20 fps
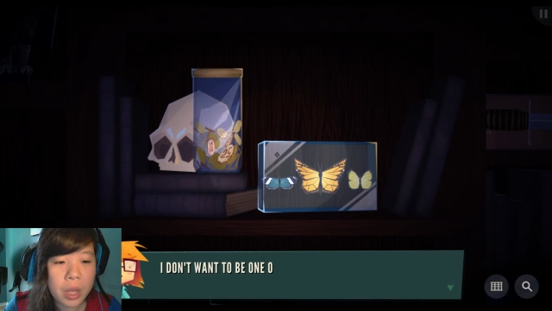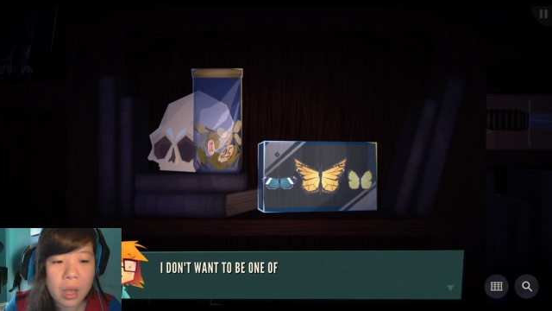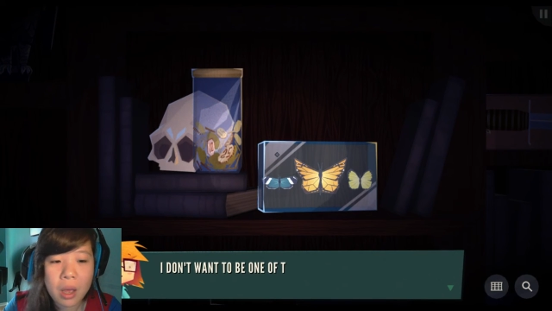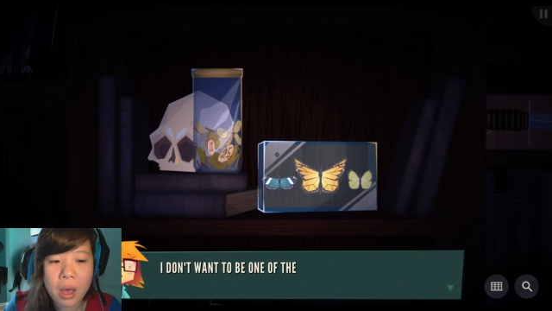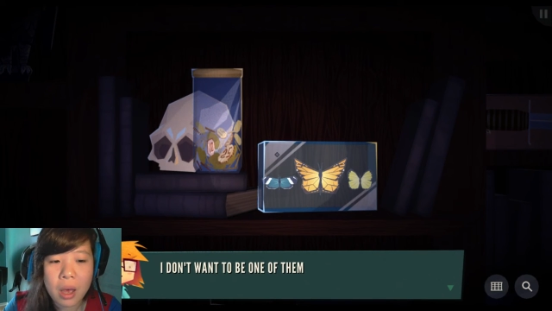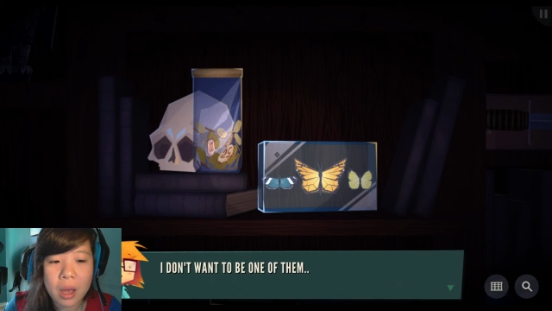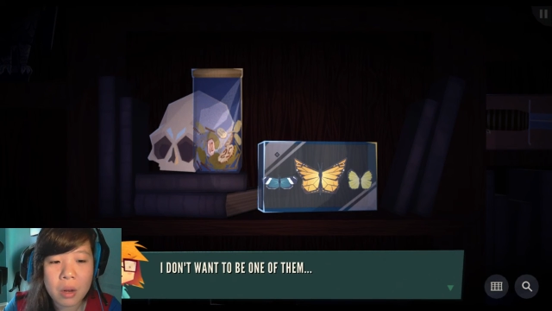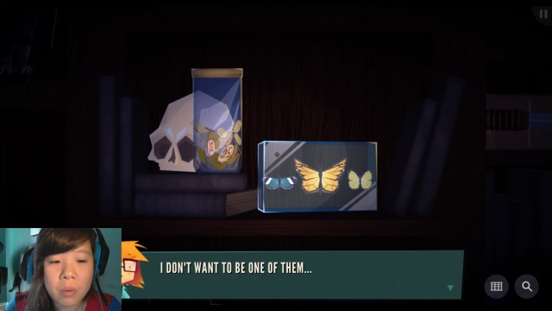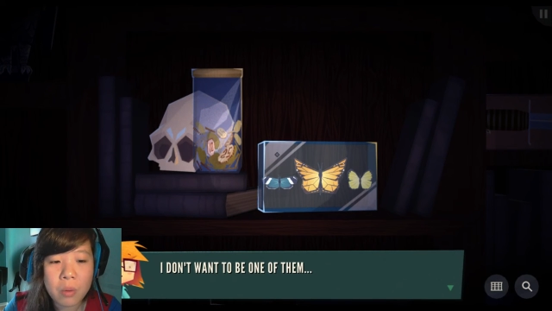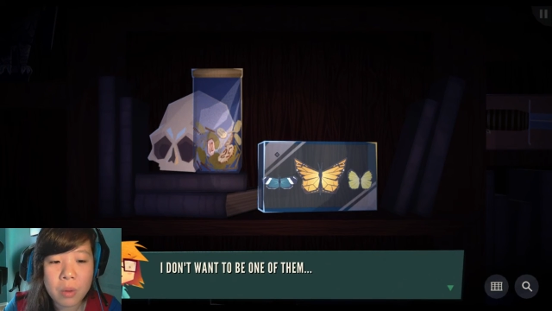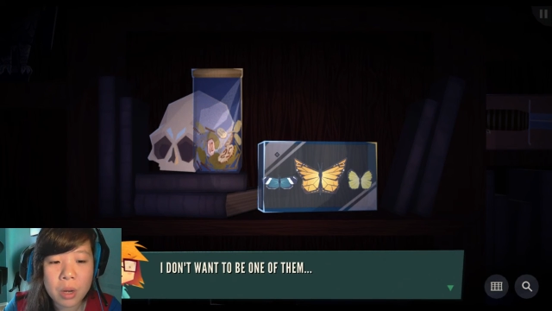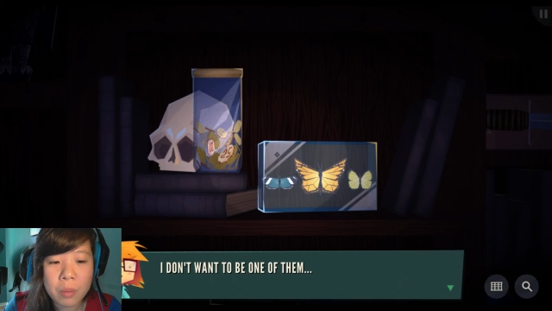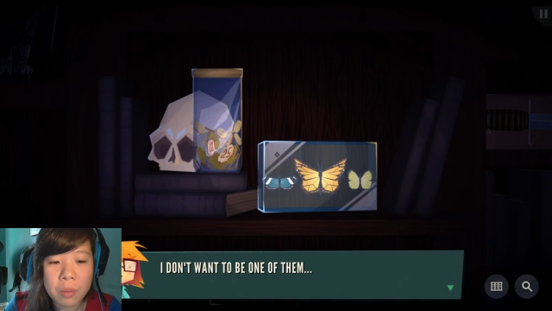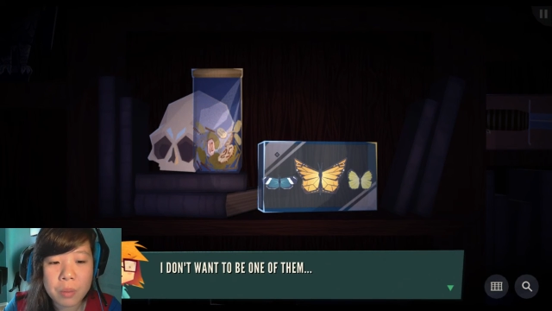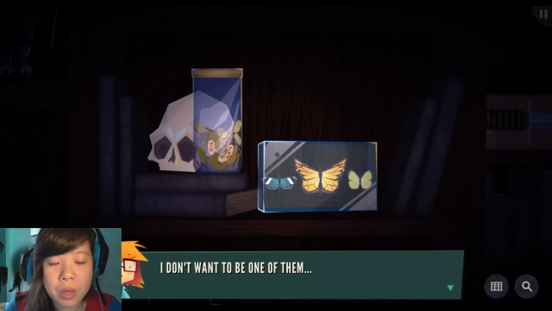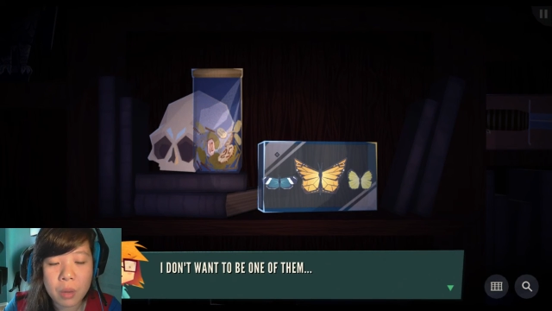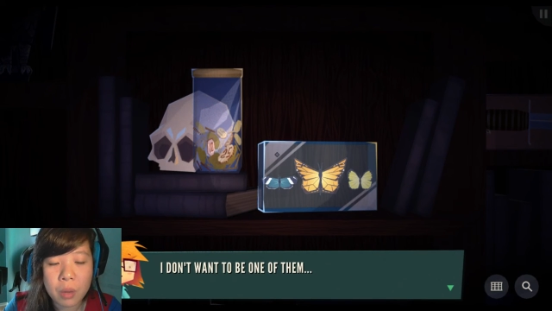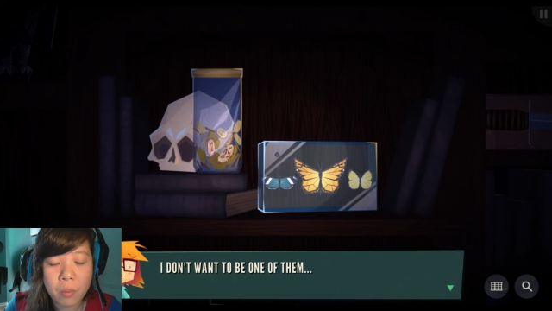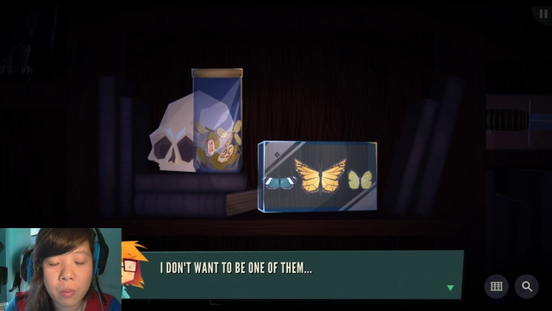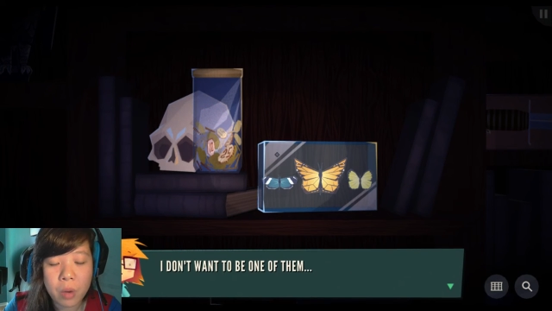I don't want to be
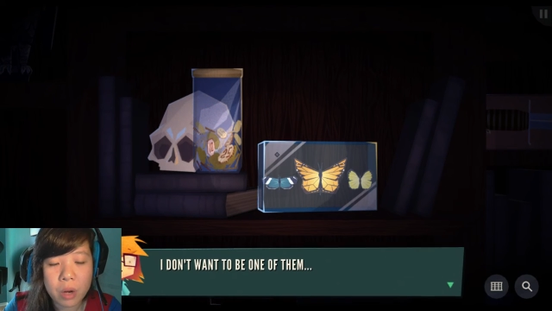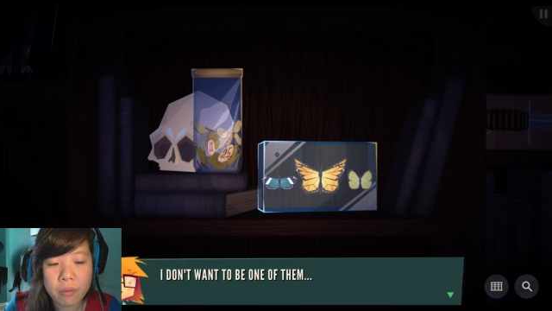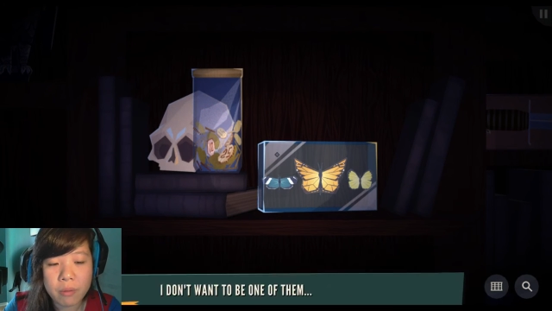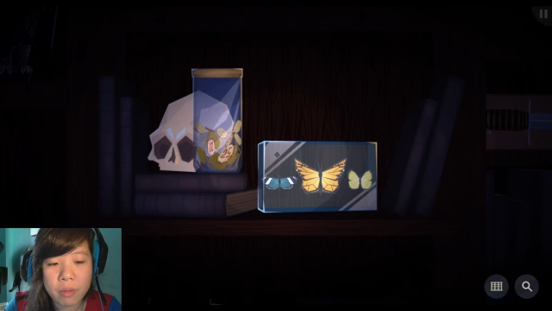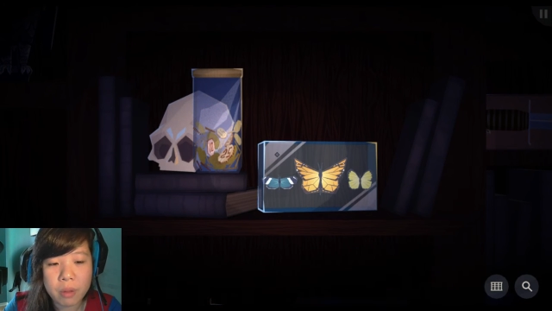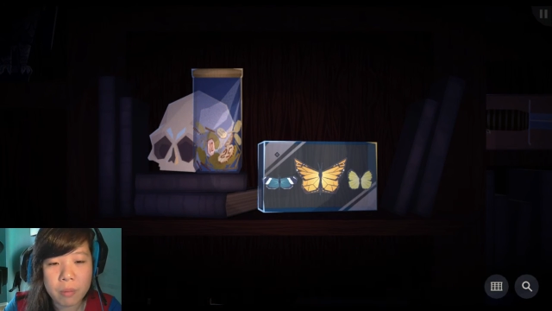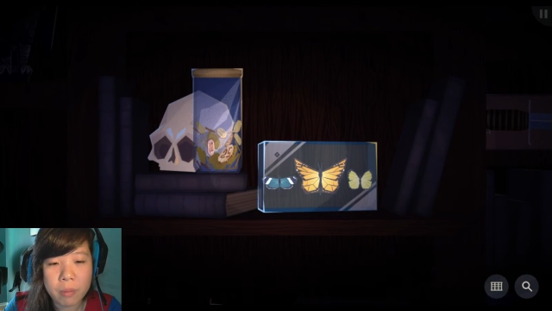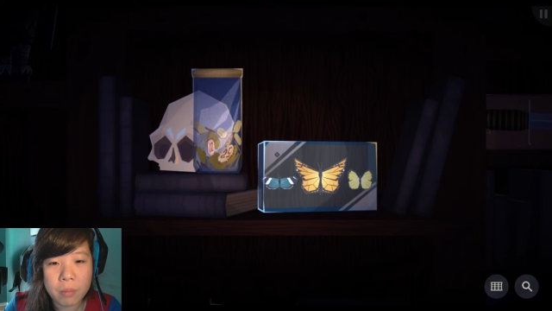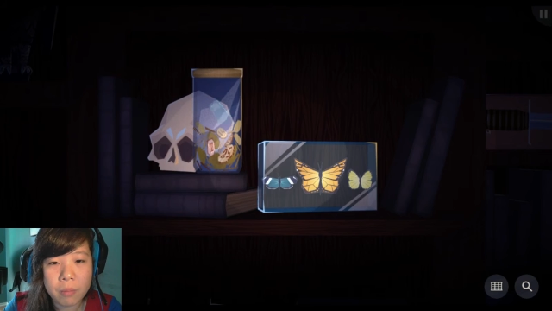on one of them.